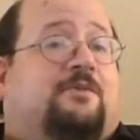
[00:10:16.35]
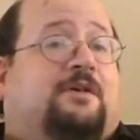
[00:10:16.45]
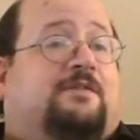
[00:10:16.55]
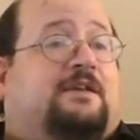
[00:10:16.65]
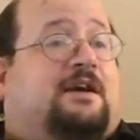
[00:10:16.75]

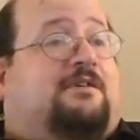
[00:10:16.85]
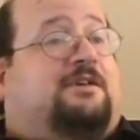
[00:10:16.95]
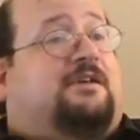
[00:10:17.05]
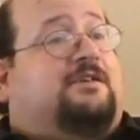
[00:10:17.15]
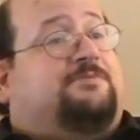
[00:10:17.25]
the
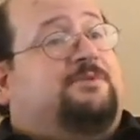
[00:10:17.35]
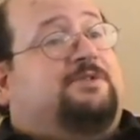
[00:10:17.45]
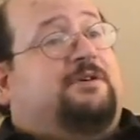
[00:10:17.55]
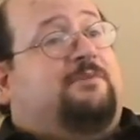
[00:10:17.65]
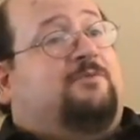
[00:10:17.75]
Holocaust
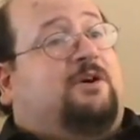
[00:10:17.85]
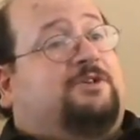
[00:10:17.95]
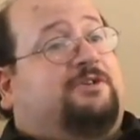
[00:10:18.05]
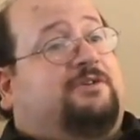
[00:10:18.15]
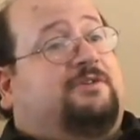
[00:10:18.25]
Museum in
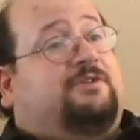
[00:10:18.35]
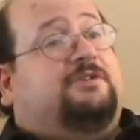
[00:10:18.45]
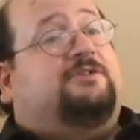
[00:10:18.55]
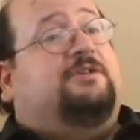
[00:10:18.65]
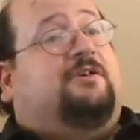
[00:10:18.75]
Washington
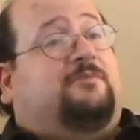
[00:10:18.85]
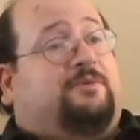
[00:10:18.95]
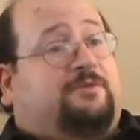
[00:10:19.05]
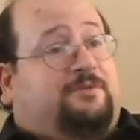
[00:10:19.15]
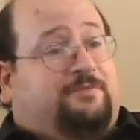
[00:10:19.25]
D.C. opened.